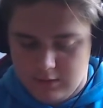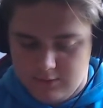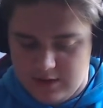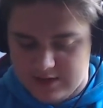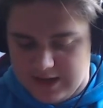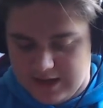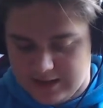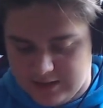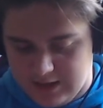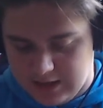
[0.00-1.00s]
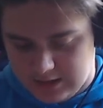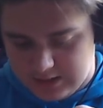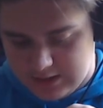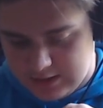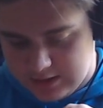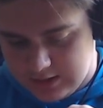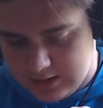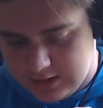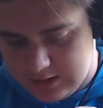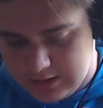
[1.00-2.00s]
Fellas, I did it.
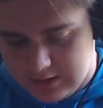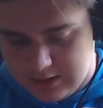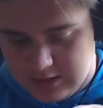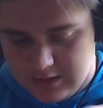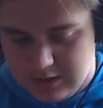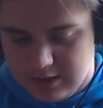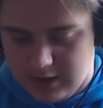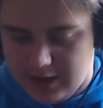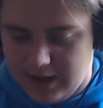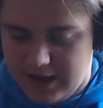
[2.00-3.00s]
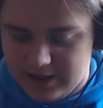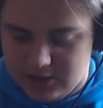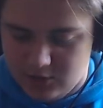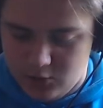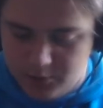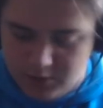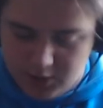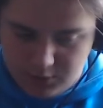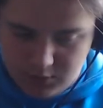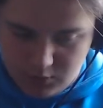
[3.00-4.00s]
I actually opened
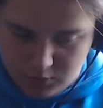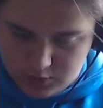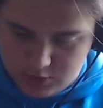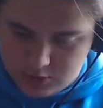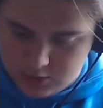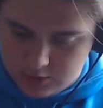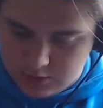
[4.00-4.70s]
up the watch.